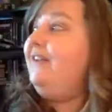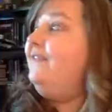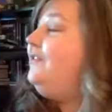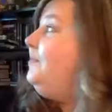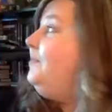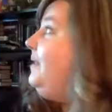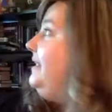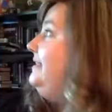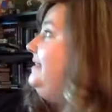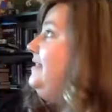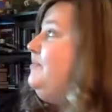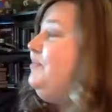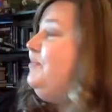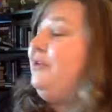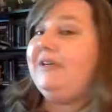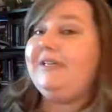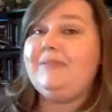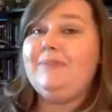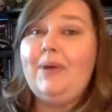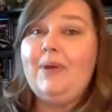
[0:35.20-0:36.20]
of amazing
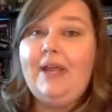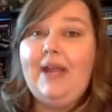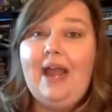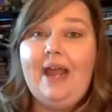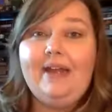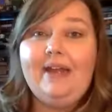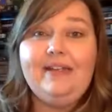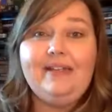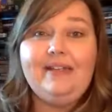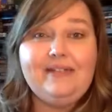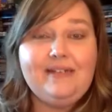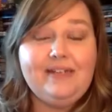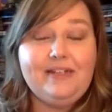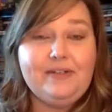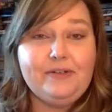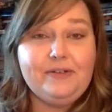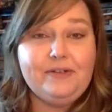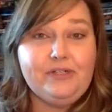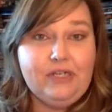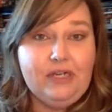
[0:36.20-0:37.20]
books, but I need
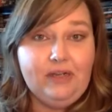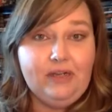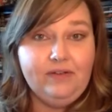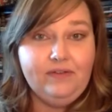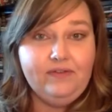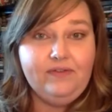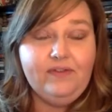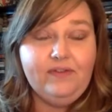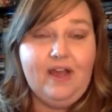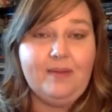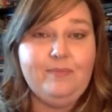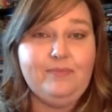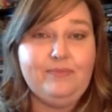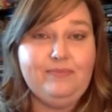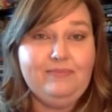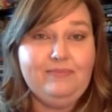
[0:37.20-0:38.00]
another shelf. I'm